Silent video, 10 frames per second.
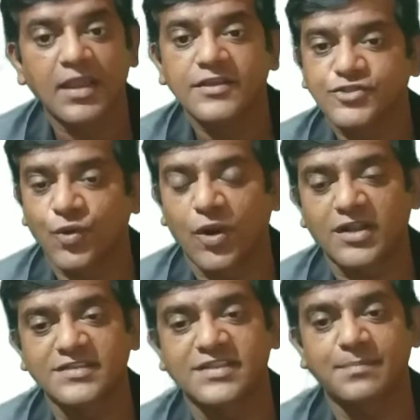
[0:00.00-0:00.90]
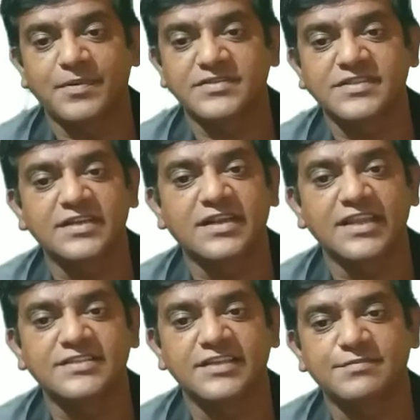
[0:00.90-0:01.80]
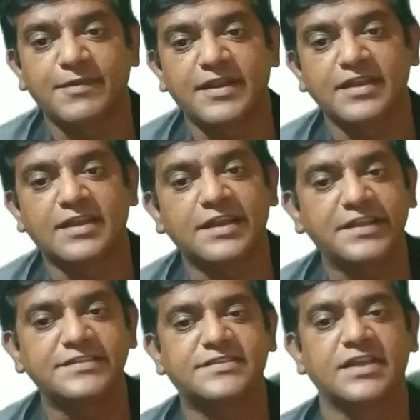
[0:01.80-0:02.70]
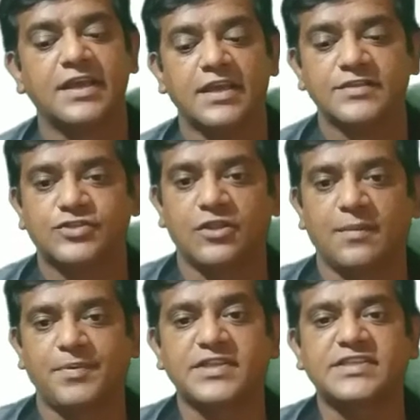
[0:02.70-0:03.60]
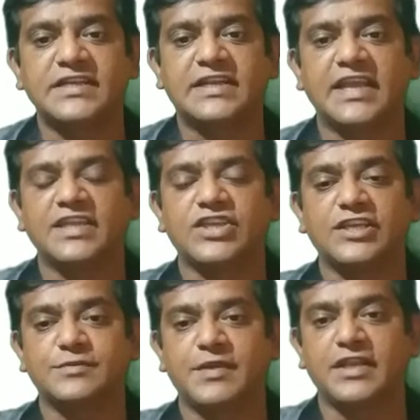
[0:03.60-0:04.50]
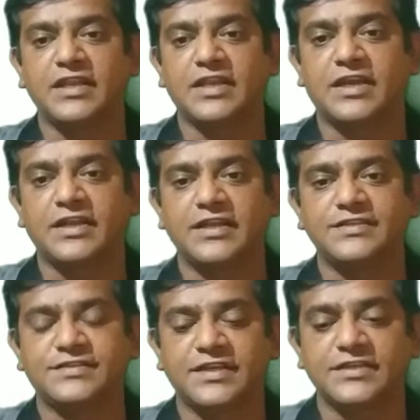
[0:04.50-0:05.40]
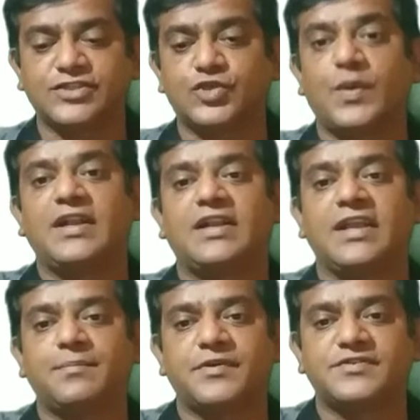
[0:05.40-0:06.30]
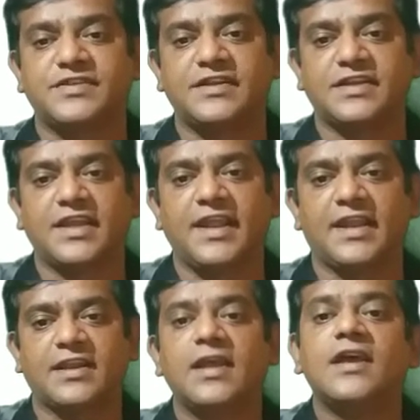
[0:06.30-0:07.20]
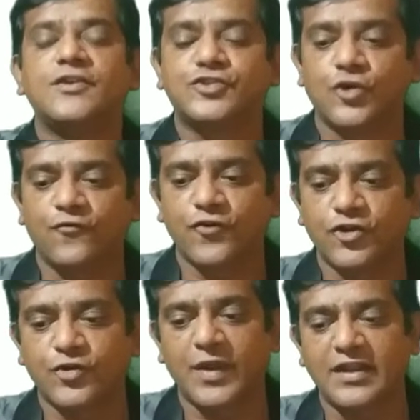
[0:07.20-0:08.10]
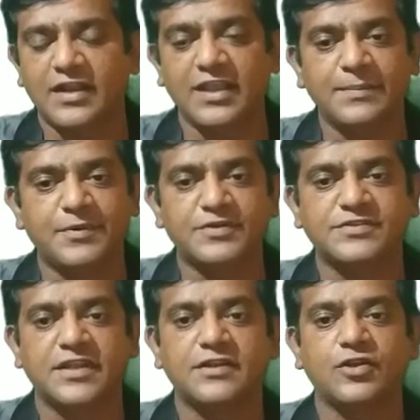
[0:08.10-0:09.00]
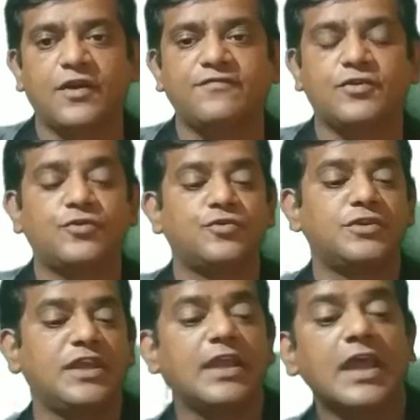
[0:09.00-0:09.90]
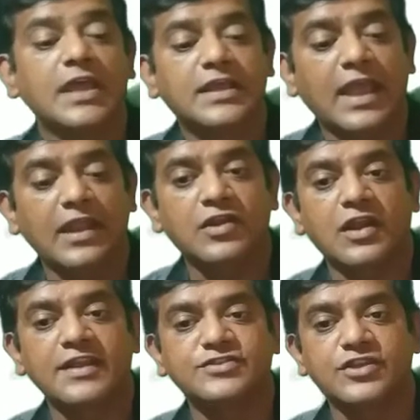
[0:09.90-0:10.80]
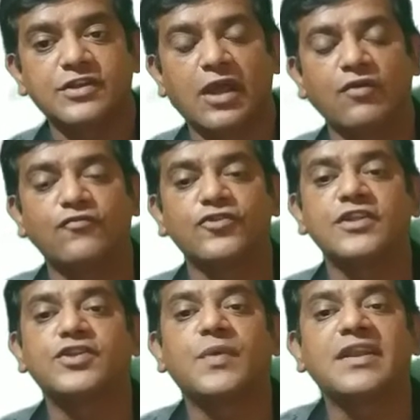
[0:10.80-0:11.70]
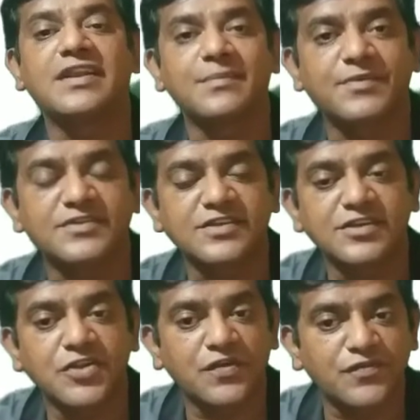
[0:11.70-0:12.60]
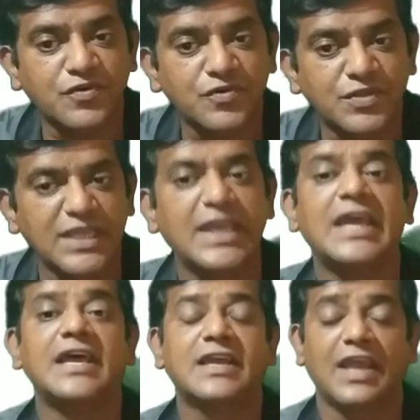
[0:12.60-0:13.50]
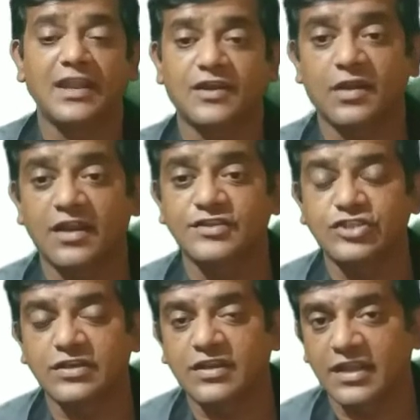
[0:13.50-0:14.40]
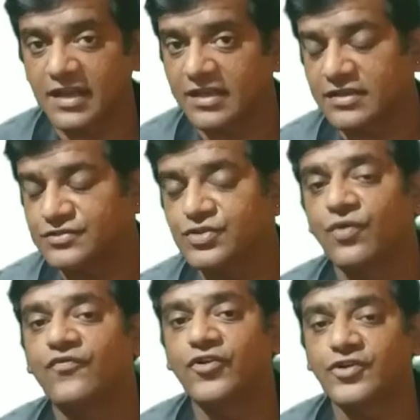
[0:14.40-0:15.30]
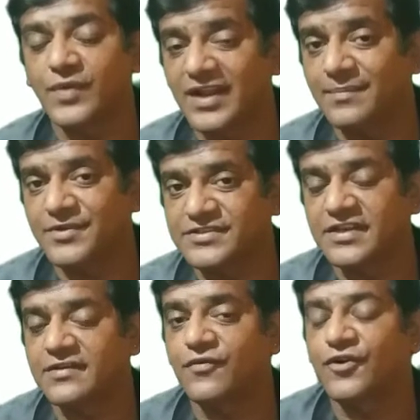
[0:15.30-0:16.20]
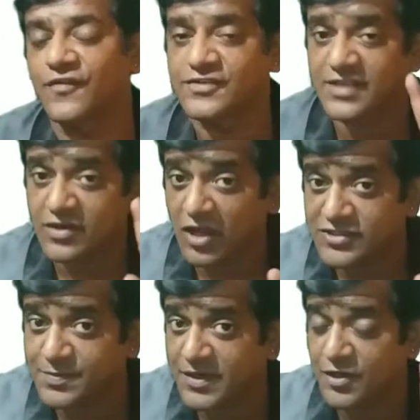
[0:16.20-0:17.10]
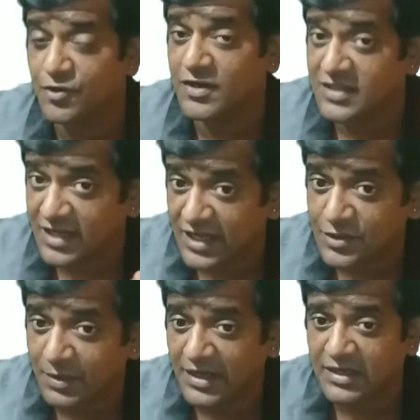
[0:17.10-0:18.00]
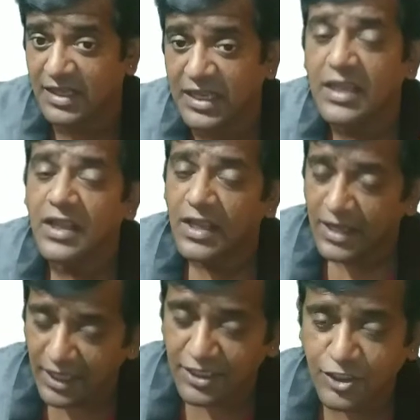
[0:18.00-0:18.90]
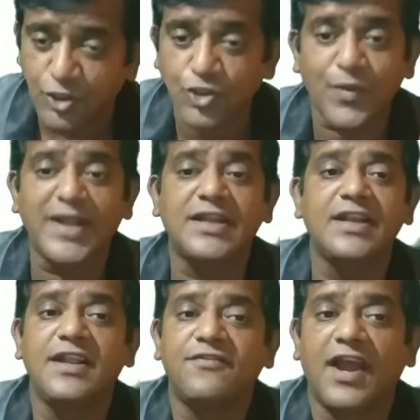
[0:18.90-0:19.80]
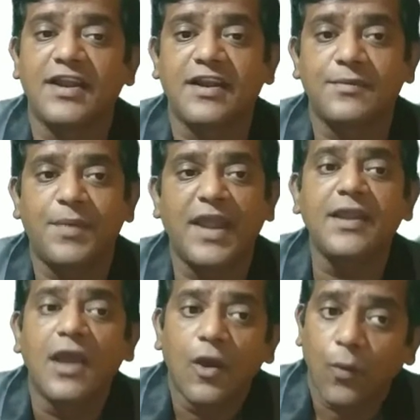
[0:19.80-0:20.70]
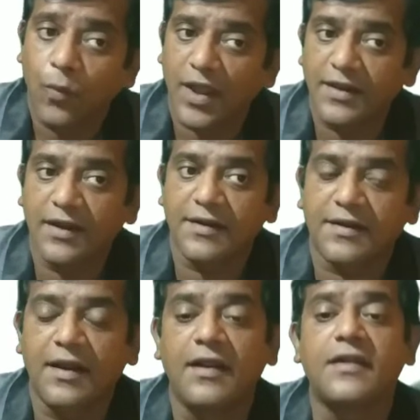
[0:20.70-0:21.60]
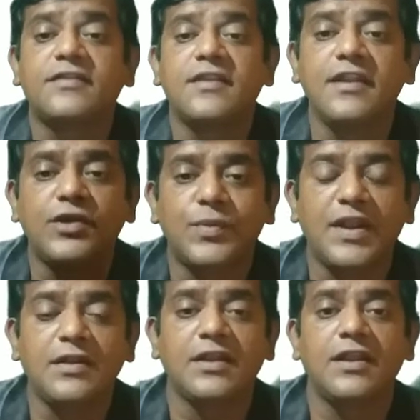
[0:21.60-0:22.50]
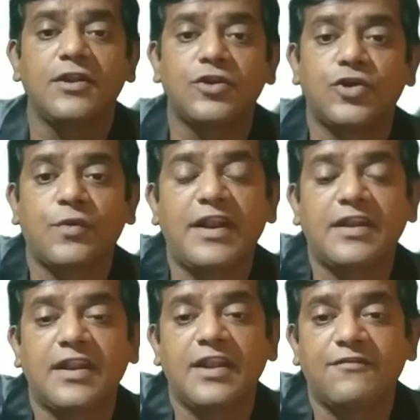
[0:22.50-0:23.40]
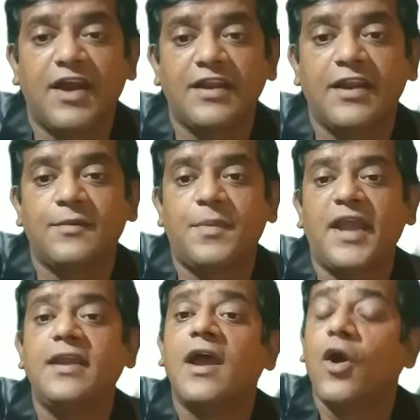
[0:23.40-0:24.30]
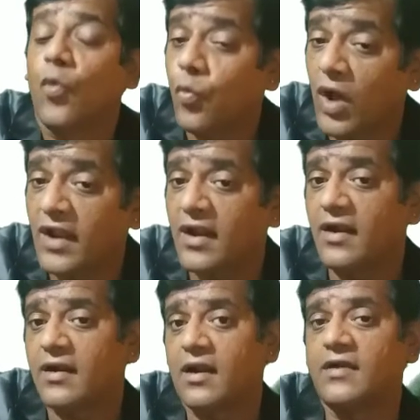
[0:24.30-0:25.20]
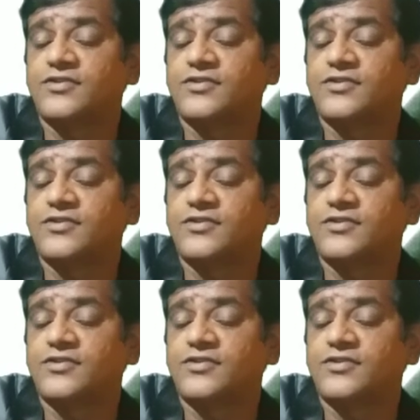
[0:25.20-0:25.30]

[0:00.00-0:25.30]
So what is the percentage has been increased? So the percentage has been increased is 20%, correct? So for 20% you have to do the calculation. Now for the 20% you have to do the calculation, correct? So for 20%, what was the cost per unit? 320 into 20 divided by 100. 320 into 20 divided by 100.